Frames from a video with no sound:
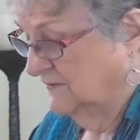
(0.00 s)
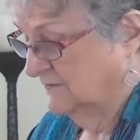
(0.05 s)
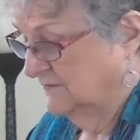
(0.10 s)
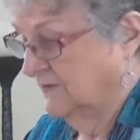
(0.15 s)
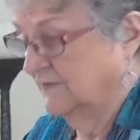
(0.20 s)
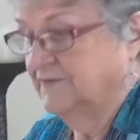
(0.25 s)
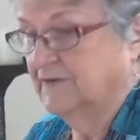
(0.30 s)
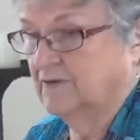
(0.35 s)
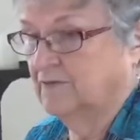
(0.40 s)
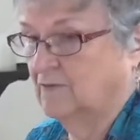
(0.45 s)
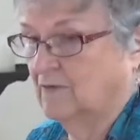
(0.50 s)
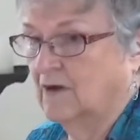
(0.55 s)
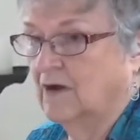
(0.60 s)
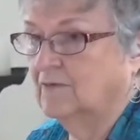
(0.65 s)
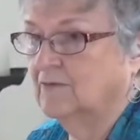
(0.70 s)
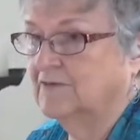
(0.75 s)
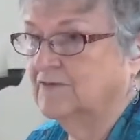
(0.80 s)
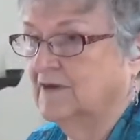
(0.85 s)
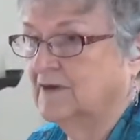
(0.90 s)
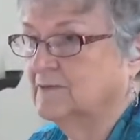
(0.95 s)
nothing wrong
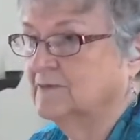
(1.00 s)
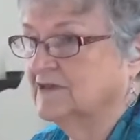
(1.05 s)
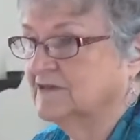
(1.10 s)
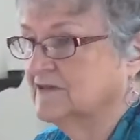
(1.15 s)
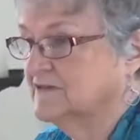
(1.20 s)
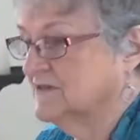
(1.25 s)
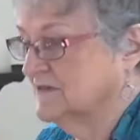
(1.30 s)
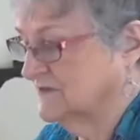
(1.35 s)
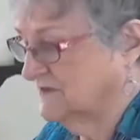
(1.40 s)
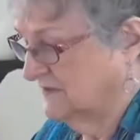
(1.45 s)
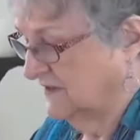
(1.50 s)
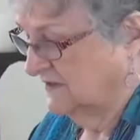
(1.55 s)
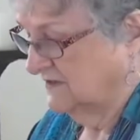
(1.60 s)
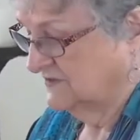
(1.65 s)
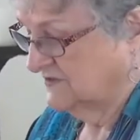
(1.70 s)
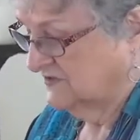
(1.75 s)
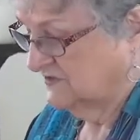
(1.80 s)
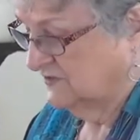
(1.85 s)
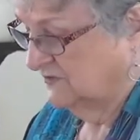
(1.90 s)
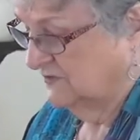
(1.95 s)
with them, but this is they
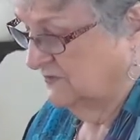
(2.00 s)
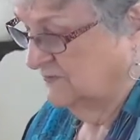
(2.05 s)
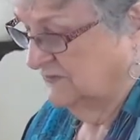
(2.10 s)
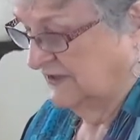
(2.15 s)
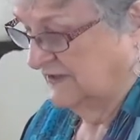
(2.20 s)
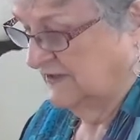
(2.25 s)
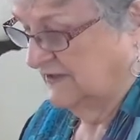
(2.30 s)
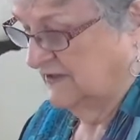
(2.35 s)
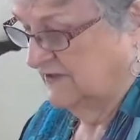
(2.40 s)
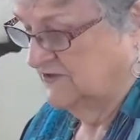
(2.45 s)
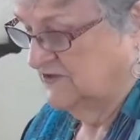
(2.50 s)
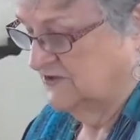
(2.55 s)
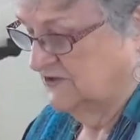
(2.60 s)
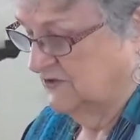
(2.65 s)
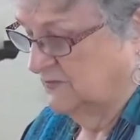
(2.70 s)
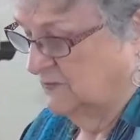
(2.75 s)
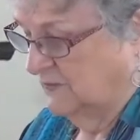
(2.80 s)
assume, like H.G.